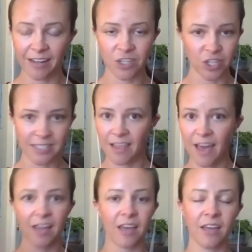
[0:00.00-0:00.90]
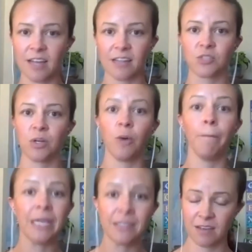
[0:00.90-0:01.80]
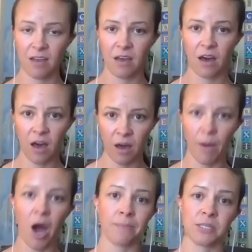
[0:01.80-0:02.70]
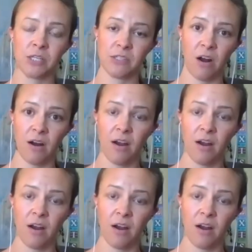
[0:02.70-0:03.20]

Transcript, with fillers: just like industrial meat um, options are.